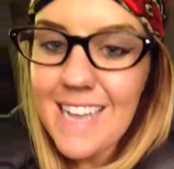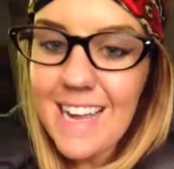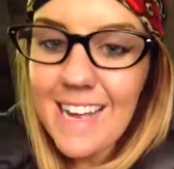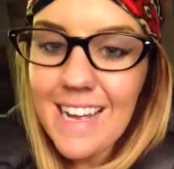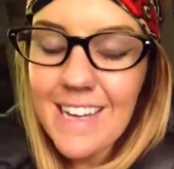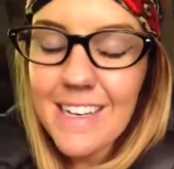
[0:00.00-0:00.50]

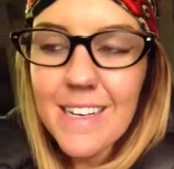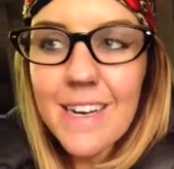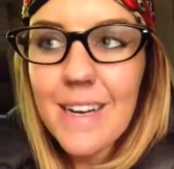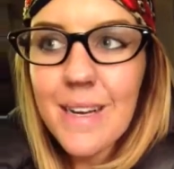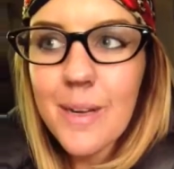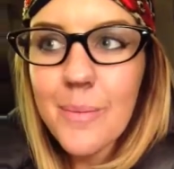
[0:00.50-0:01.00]
And
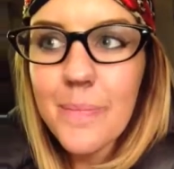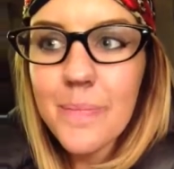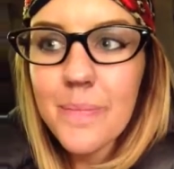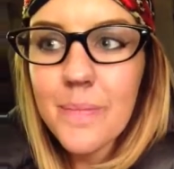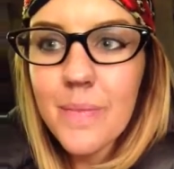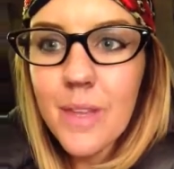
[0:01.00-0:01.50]
um,
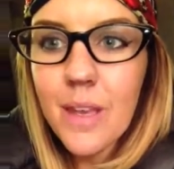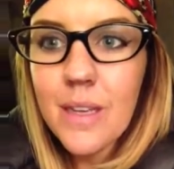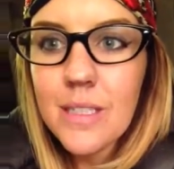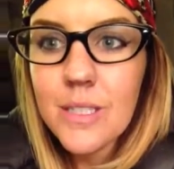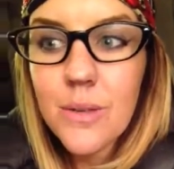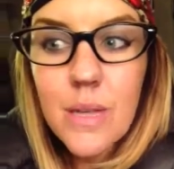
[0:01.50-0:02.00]

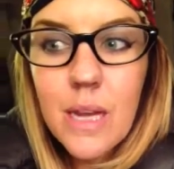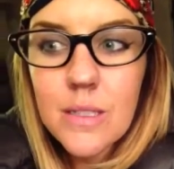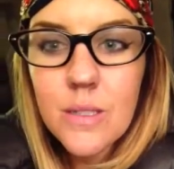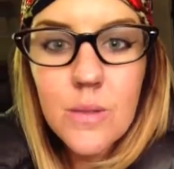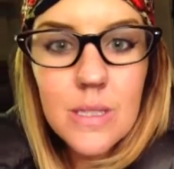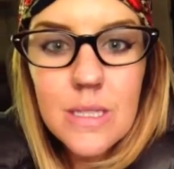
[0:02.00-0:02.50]
so, yeah,
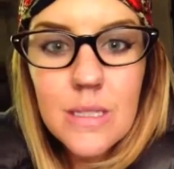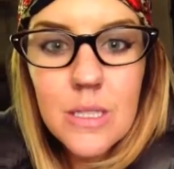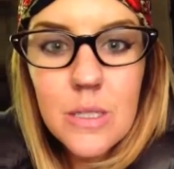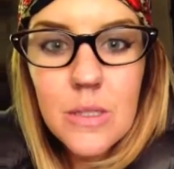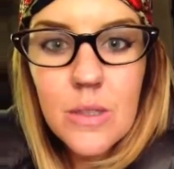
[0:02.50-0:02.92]
so since